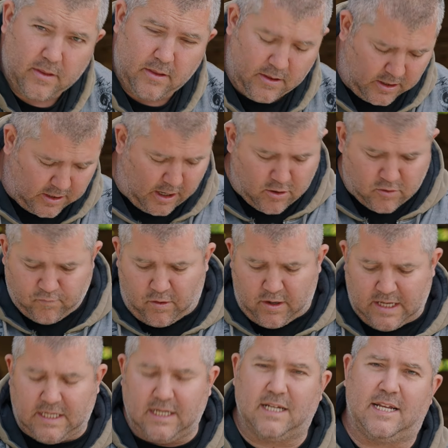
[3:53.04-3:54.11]
that goes right
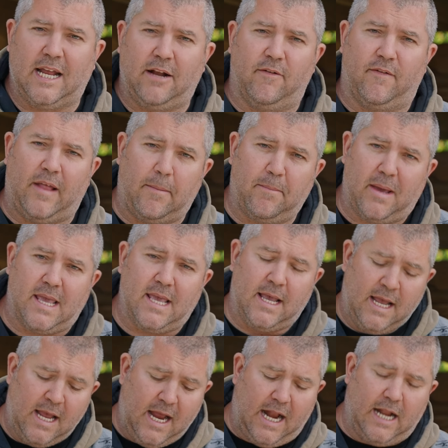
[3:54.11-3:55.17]
into the centre of that meat,
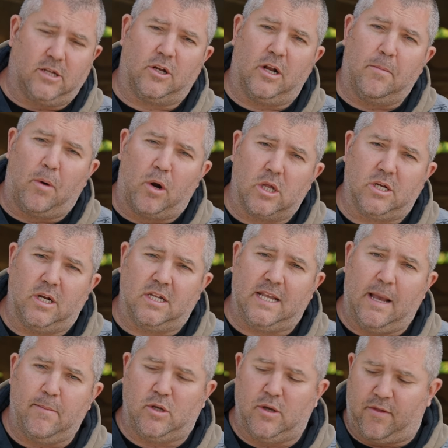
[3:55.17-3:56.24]
and it's going to monitor the
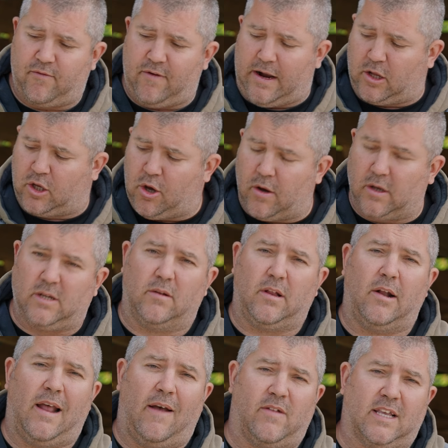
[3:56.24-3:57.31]
temperature throughout the cook. So I
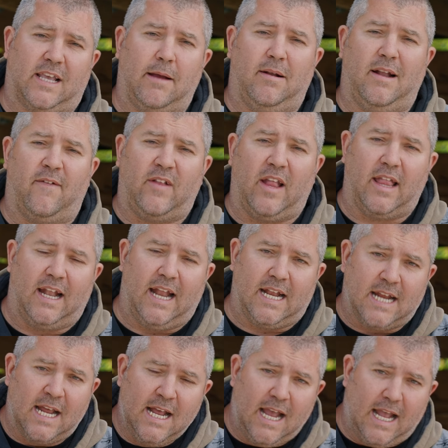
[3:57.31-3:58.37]
don't have to keep lifting the lid
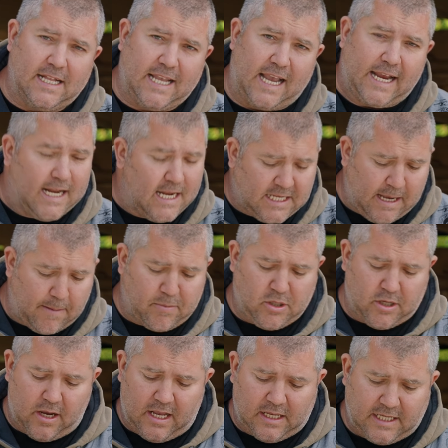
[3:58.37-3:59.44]
and taking the
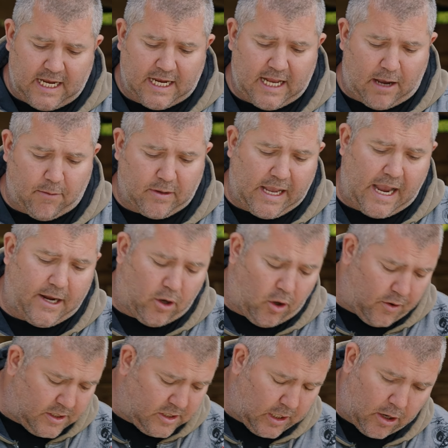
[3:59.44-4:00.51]
temperature and seeing how we're getting
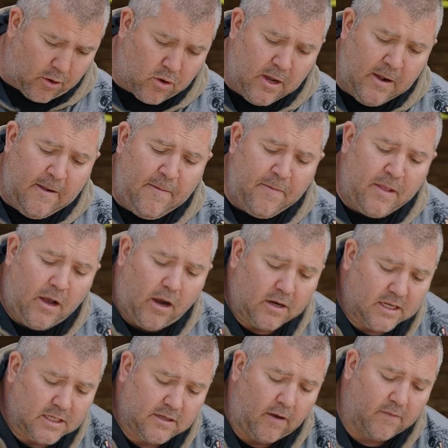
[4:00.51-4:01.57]
on. So
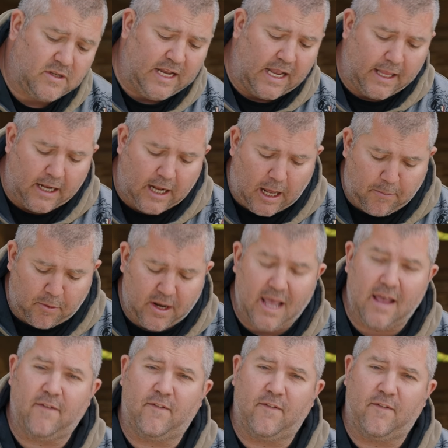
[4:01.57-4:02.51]
I've set an alarm on here